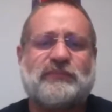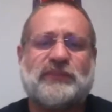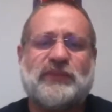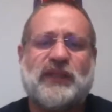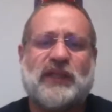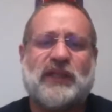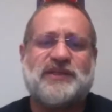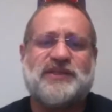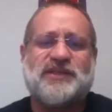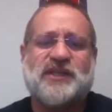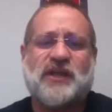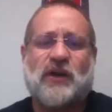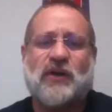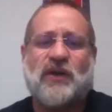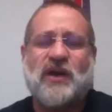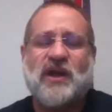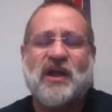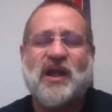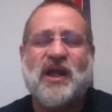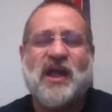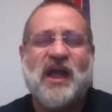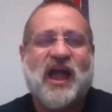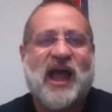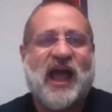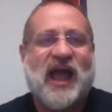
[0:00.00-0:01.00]
And so
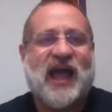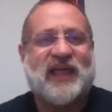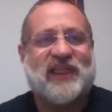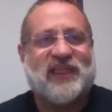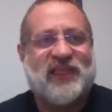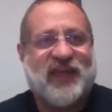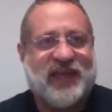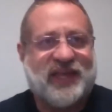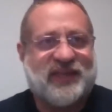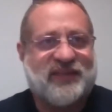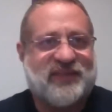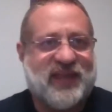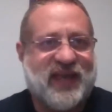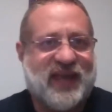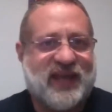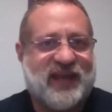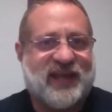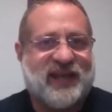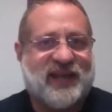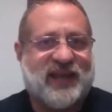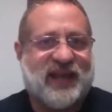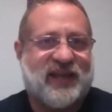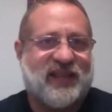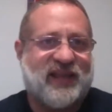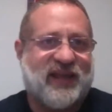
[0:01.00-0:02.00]
I like that,
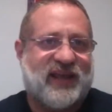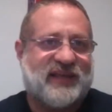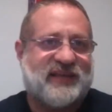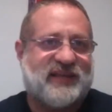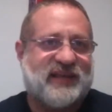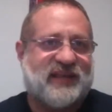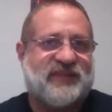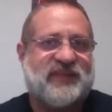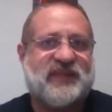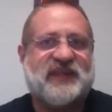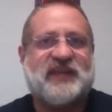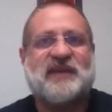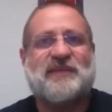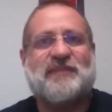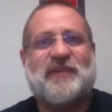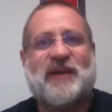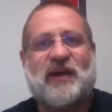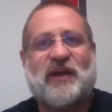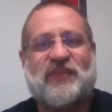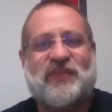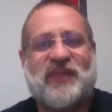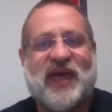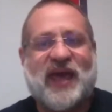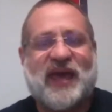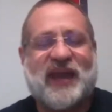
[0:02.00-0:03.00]
and I like to think
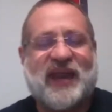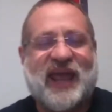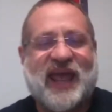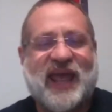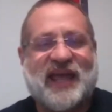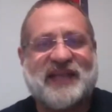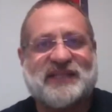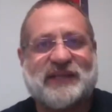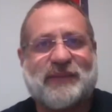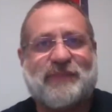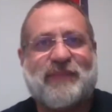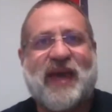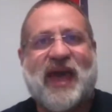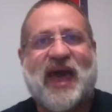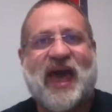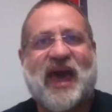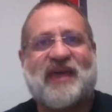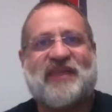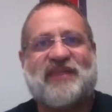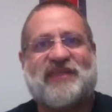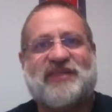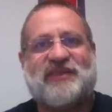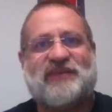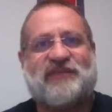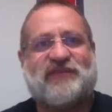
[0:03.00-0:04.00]
about that as a
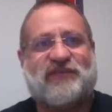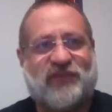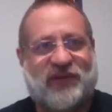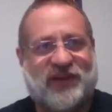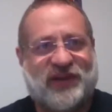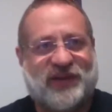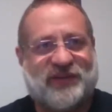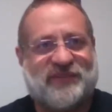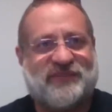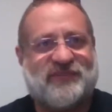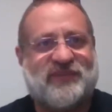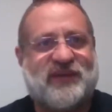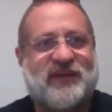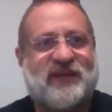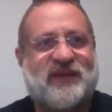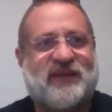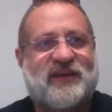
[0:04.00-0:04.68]
path to freedom.